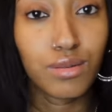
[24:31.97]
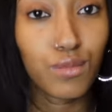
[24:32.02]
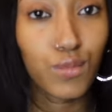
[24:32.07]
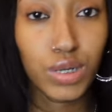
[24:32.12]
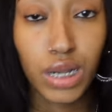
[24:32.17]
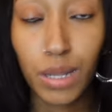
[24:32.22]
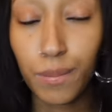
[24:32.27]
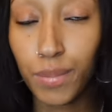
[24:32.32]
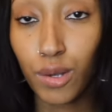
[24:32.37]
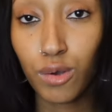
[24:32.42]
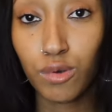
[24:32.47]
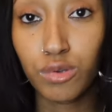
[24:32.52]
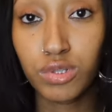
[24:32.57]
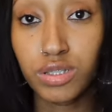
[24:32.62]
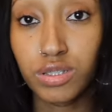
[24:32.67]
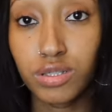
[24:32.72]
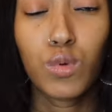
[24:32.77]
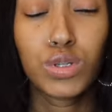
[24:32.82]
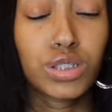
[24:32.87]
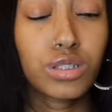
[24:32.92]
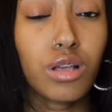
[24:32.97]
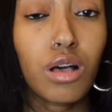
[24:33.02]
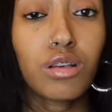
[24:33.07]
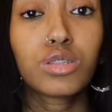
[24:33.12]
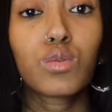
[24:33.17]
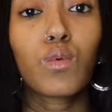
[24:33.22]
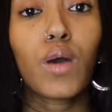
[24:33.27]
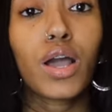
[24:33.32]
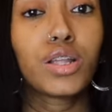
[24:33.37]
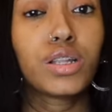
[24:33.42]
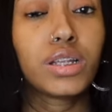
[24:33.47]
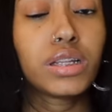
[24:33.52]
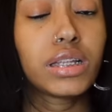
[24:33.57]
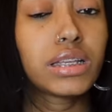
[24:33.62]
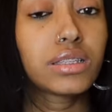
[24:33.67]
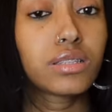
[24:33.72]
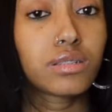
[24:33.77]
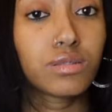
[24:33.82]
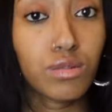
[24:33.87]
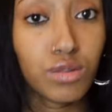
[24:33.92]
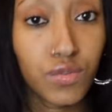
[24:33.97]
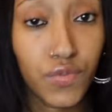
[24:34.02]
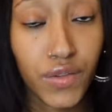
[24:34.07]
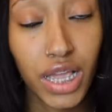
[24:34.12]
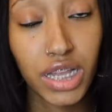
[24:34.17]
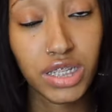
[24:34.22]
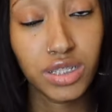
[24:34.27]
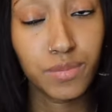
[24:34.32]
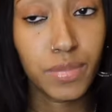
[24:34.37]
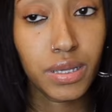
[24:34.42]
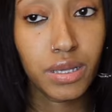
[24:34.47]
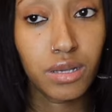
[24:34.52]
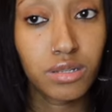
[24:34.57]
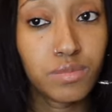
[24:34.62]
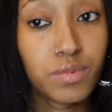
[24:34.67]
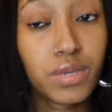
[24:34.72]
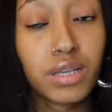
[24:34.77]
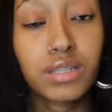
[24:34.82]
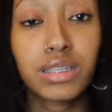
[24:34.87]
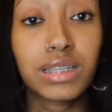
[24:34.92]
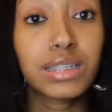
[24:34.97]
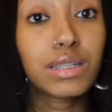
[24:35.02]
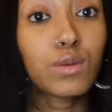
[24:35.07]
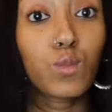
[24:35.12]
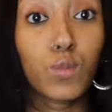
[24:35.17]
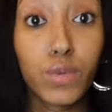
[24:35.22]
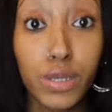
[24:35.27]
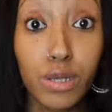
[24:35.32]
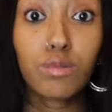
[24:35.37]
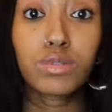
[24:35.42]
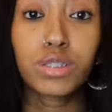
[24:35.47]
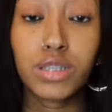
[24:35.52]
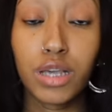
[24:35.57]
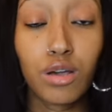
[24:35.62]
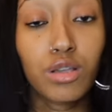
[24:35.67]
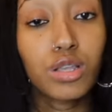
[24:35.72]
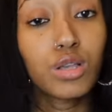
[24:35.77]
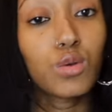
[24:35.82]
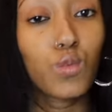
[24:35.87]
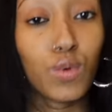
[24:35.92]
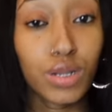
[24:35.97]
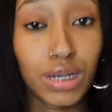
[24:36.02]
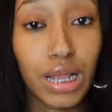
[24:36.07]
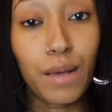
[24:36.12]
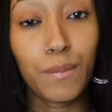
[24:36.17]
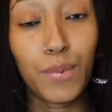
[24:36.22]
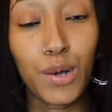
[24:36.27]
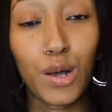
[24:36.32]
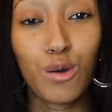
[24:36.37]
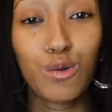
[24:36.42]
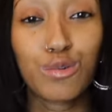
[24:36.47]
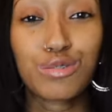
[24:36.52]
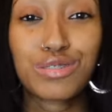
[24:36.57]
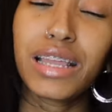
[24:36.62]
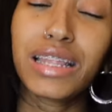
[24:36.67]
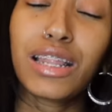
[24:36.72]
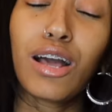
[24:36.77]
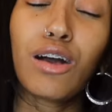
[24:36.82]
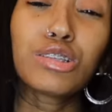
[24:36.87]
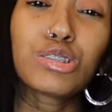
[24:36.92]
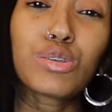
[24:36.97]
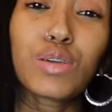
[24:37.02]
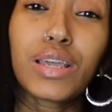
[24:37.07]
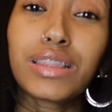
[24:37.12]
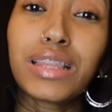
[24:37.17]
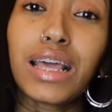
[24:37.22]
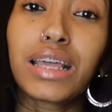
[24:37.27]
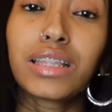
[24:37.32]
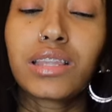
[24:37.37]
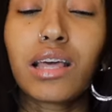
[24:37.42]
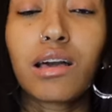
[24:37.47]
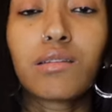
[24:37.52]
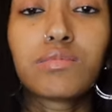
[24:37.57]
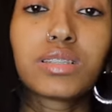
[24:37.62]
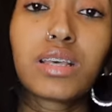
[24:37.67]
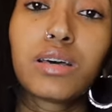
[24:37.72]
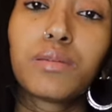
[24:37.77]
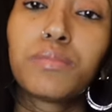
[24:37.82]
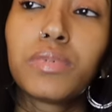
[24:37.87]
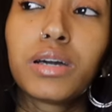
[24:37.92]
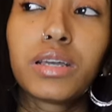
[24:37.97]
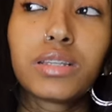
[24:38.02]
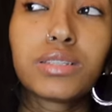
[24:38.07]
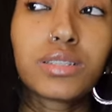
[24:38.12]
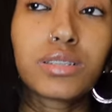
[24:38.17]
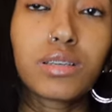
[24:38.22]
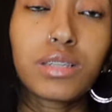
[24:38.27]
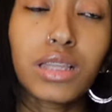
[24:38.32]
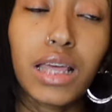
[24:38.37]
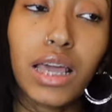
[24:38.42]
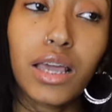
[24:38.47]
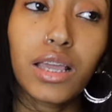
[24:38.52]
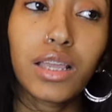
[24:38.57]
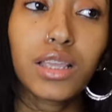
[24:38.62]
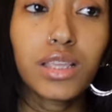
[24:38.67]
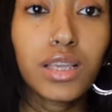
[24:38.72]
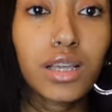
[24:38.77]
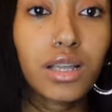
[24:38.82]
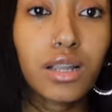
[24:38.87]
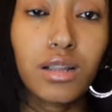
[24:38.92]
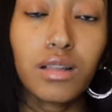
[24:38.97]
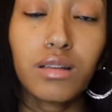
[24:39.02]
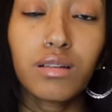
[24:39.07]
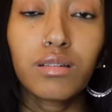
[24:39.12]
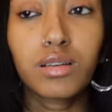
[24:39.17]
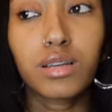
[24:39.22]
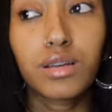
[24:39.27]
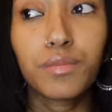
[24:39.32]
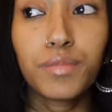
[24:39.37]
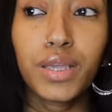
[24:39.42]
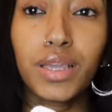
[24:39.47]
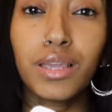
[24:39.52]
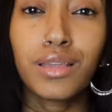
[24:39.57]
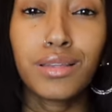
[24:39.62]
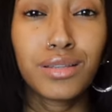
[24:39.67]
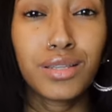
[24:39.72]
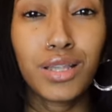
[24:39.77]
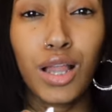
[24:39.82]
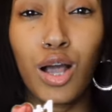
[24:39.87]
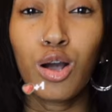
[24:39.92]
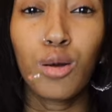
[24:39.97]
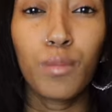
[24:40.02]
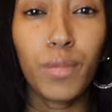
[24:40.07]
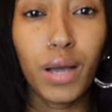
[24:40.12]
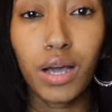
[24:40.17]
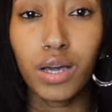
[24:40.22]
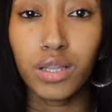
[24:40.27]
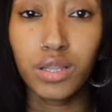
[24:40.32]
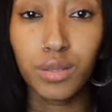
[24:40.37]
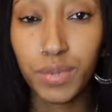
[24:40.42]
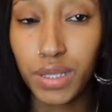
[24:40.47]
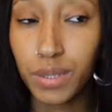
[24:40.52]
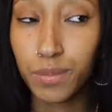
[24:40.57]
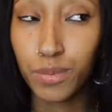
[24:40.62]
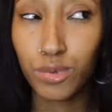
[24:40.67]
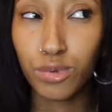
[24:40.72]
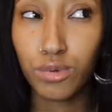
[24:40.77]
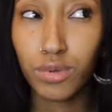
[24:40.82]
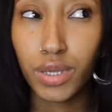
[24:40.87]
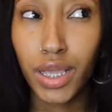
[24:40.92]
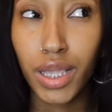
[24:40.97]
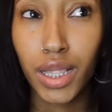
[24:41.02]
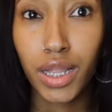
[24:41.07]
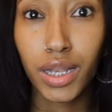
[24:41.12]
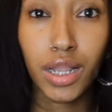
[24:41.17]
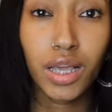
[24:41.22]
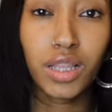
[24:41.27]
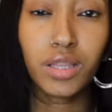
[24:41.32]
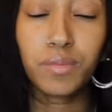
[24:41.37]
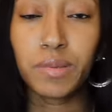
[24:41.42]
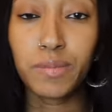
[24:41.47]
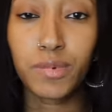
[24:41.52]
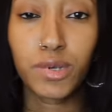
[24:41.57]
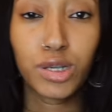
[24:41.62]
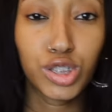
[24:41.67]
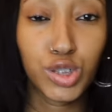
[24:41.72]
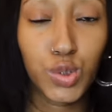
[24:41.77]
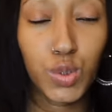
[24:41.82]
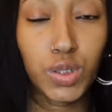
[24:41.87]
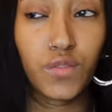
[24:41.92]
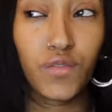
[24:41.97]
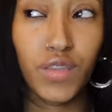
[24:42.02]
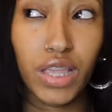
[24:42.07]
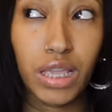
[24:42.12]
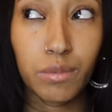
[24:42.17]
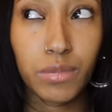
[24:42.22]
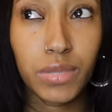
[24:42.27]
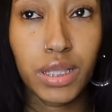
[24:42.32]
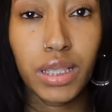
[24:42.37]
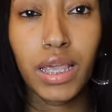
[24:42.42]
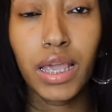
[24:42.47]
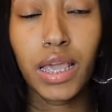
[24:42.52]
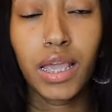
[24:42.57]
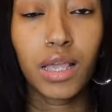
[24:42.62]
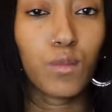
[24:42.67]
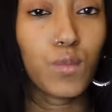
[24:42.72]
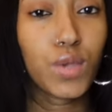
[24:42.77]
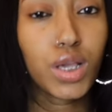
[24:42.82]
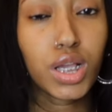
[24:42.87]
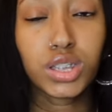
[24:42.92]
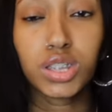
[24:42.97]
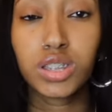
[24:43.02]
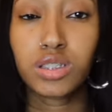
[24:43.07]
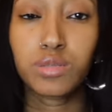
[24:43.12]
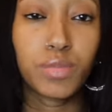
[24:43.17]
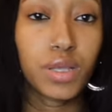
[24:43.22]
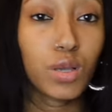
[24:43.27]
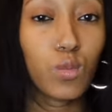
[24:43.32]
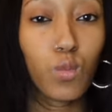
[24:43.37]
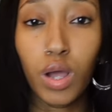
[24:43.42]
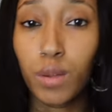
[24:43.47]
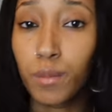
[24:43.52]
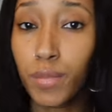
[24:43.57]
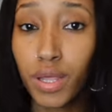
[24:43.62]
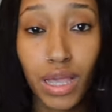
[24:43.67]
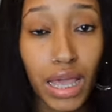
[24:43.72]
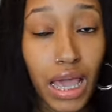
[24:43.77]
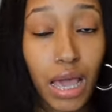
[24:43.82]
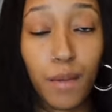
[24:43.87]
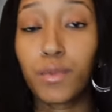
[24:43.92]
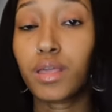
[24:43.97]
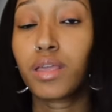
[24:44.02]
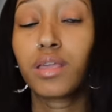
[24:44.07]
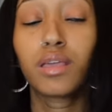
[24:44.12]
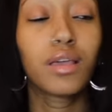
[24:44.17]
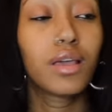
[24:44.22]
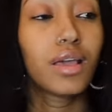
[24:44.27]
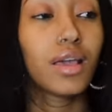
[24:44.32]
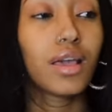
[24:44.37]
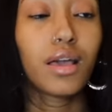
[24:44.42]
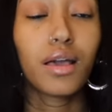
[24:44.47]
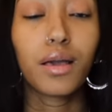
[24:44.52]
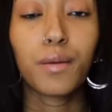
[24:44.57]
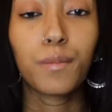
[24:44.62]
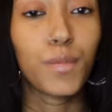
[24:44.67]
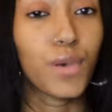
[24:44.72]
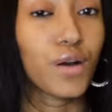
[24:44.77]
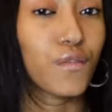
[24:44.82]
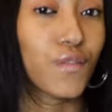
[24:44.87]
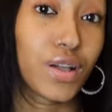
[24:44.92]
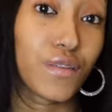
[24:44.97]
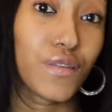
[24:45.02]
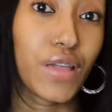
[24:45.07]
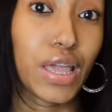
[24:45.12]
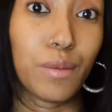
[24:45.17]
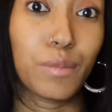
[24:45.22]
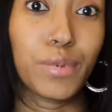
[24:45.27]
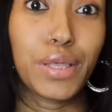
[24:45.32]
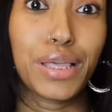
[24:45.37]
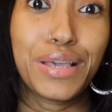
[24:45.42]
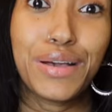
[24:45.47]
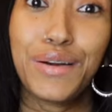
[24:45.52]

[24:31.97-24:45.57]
when I post, which is also why you need to hit the notification bells, because it will tell you when I post. And also hit that thumbs up button so that your girl could be known by other people and other people could join the family and we could just be one big happy motherfucking family.